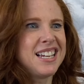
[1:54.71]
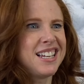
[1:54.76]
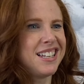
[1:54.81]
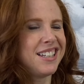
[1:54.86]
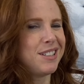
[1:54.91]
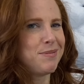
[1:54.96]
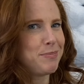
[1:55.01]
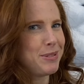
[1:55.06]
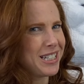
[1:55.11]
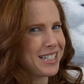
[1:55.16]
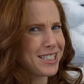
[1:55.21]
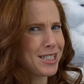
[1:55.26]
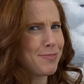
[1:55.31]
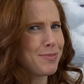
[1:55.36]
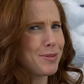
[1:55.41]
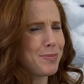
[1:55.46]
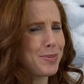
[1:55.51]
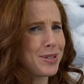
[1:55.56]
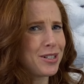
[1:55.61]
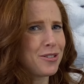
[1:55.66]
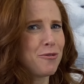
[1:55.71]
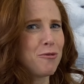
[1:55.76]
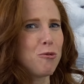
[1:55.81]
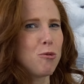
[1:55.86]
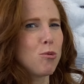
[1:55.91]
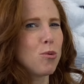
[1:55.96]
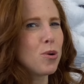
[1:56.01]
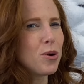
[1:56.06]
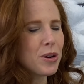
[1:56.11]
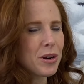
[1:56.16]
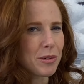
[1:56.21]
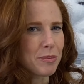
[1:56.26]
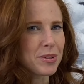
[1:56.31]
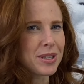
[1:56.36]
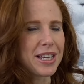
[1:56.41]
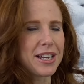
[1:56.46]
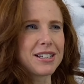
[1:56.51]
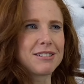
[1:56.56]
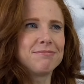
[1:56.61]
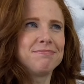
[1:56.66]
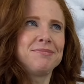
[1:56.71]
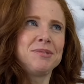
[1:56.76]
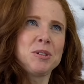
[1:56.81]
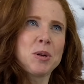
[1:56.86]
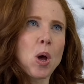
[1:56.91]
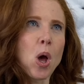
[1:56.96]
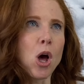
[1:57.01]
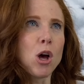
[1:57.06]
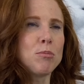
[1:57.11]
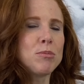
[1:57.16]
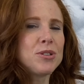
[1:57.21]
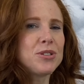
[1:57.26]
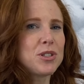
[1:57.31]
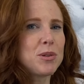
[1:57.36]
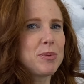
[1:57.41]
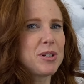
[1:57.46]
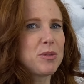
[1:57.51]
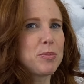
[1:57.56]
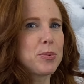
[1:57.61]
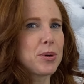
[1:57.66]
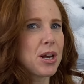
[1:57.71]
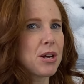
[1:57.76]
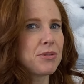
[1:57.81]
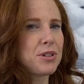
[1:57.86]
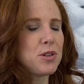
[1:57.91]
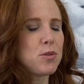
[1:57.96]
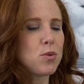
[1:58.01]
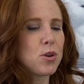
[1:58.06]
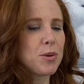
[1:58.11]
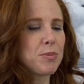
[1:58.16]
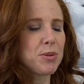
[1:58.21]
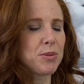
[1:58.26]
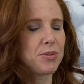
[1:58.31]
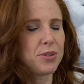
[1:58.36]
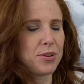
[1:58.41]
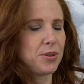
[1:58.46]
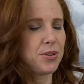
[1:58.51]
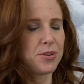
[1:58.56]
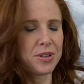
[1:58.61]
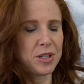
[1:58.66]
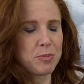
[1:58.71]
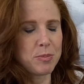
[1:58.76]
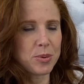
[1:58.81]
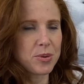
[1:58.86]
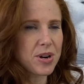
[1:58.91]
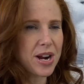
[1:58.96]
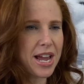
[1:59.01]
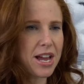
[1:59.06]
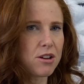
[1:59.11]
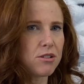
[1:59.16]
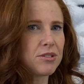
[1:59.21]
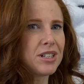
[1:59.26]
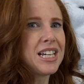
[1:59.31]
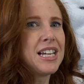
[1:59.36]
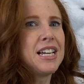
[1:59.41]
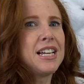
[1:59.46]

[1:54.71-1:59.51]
it picks up a bit of warmth, like almost a bit of brownie warmth without going brown,